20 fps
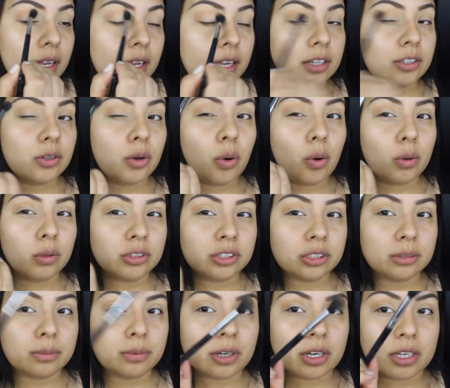And hold
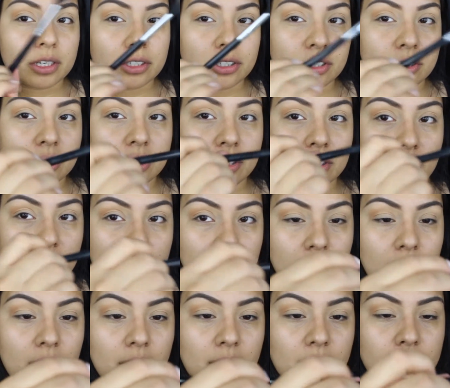your brush
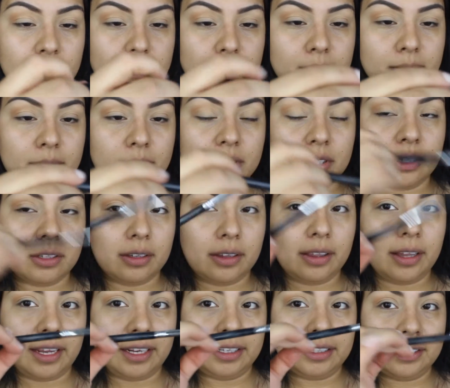
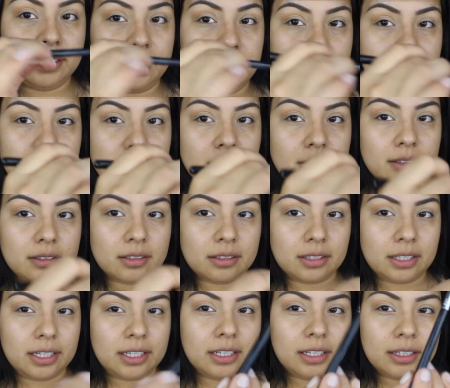lightly,
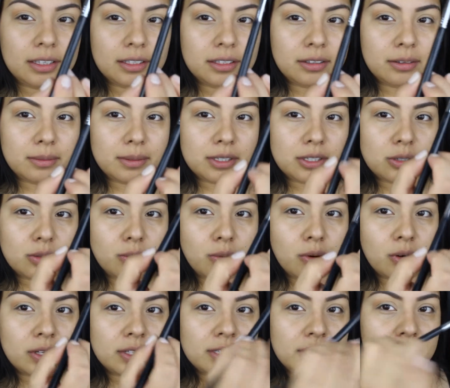like a little bit
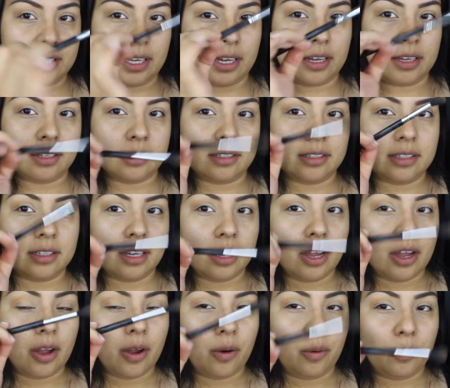towards the end
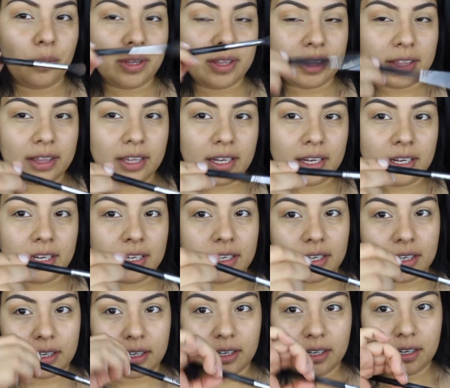with
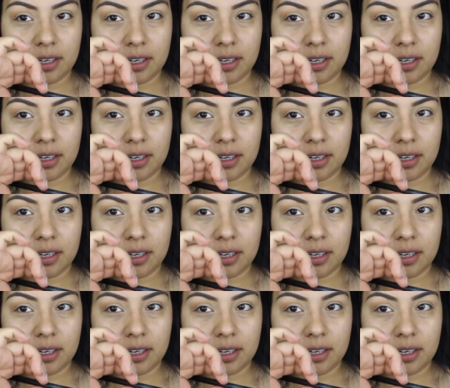like